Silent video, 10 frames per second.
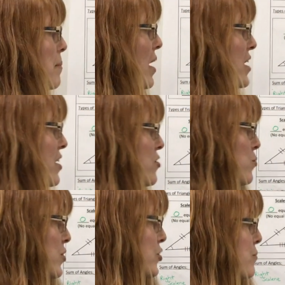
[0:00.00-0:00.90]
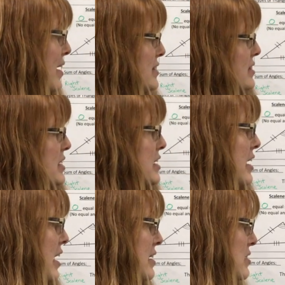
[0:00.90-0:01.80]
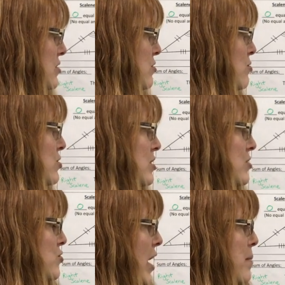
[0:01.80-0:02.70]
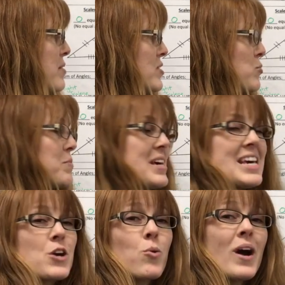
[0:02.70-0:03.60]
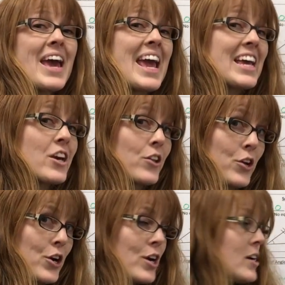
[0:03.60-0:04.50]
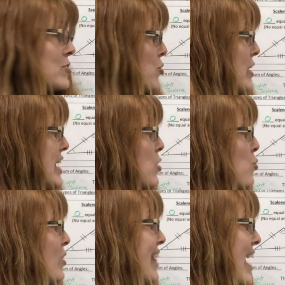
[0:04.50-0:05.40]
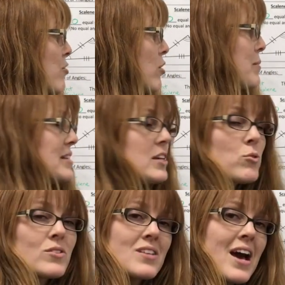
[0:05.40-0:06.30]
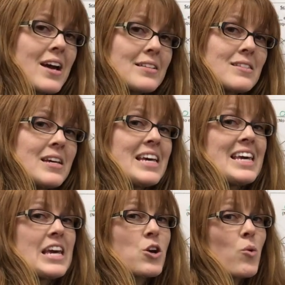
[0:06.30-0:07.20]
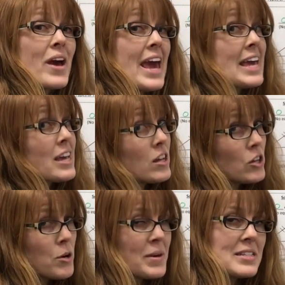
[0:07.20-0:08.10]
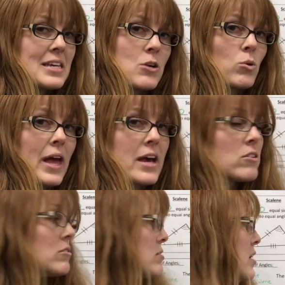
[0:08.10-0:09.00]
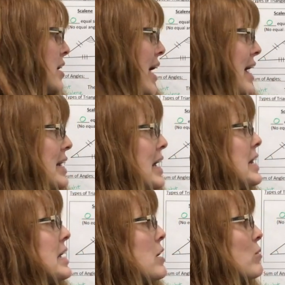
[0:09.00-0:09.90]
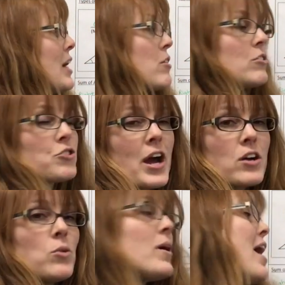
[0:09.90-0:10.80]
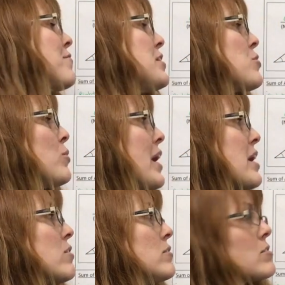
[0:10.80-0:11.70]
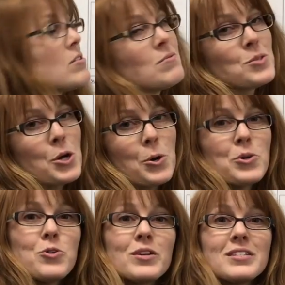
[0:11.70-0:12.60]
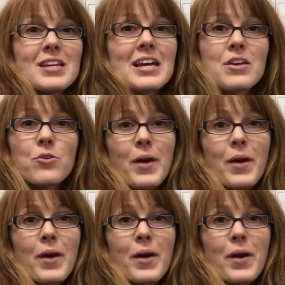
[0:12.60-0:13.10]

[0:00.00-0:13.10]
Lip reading: Another word you might see used to describe this would be equiangular. So equilateral means equal sides, equiangular means equal angles. And any equilateral triangle will have equal angles, so you could say either